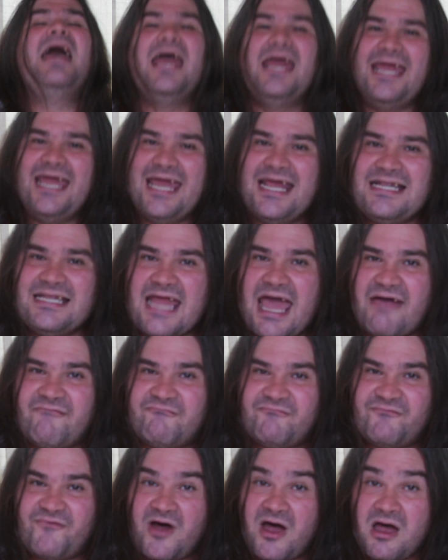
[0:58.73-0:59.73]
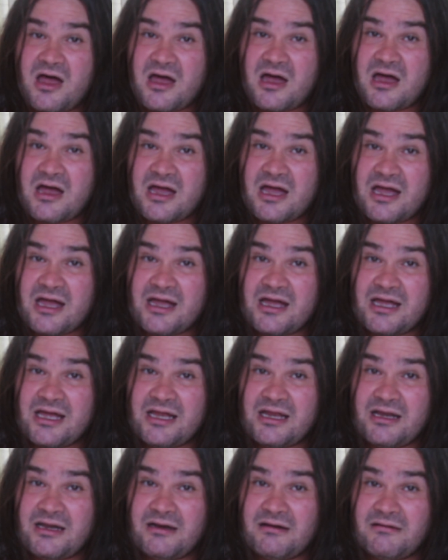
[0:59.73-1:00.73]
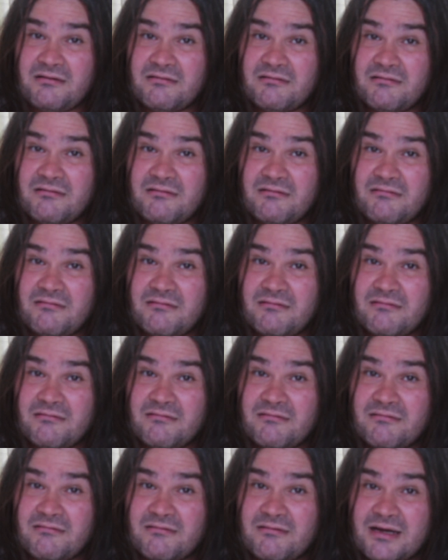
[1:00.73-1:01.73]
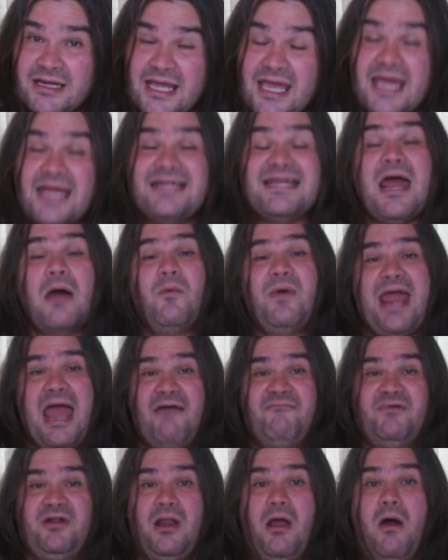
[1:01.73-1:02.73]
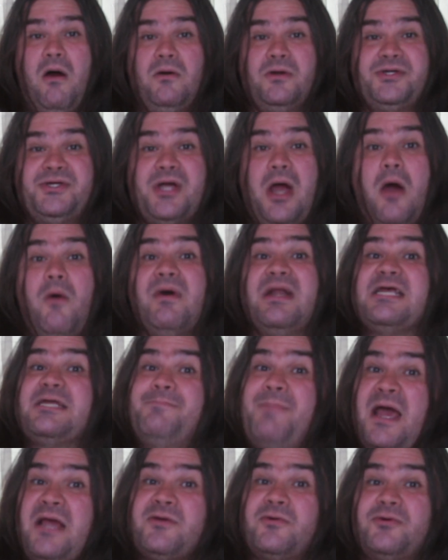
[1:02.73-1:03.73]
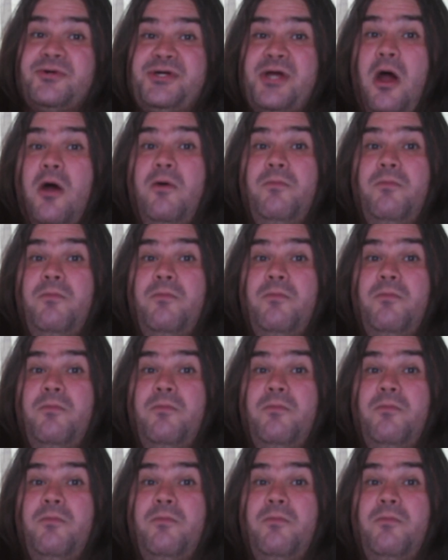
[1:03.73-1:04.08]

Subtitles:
Isn't that fun? Now we have a long show and a special show